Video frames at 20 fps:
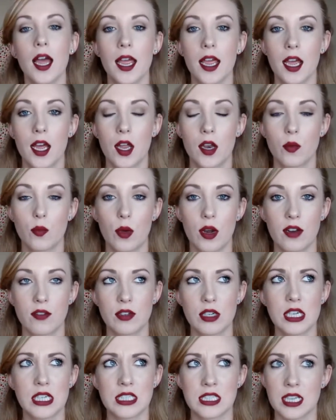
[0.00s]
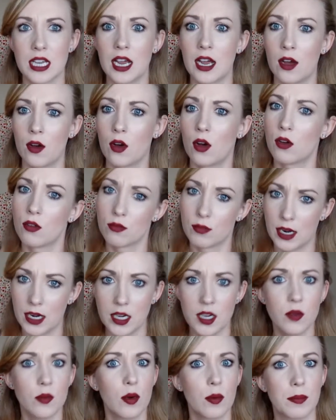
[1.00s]
And whatever isn't out
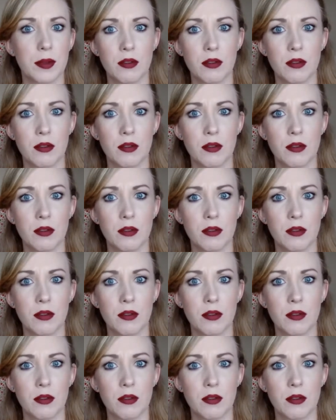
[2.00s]
already will